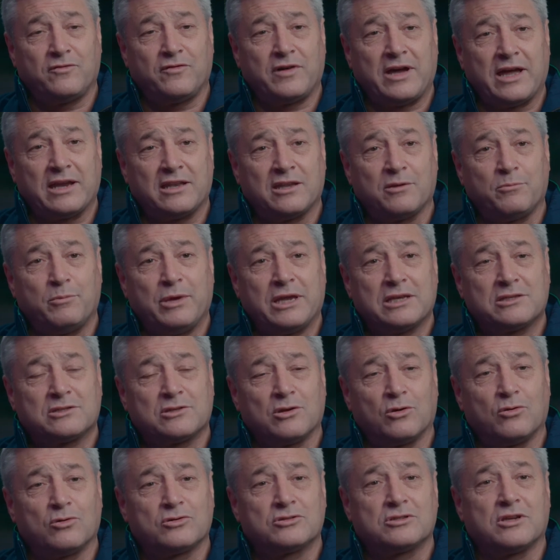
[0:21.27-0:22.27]
find the best
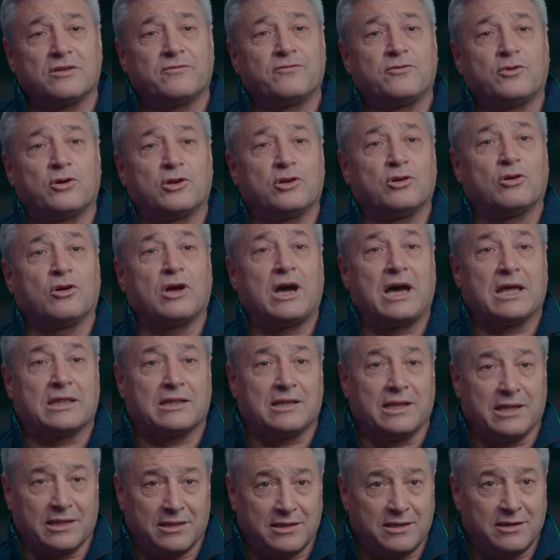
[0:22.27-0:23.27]
solution for your
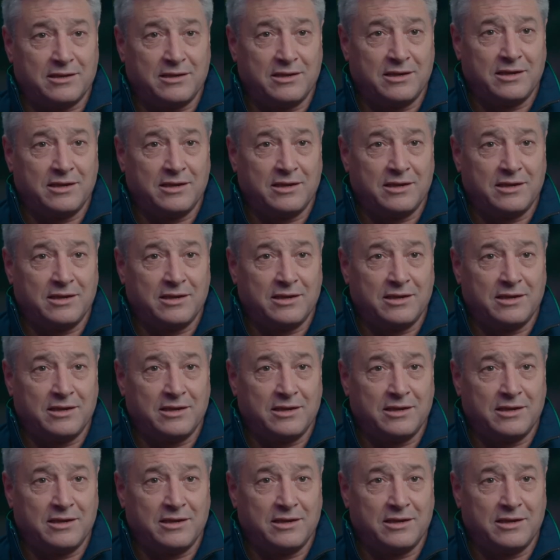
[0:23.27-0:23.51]
athlete.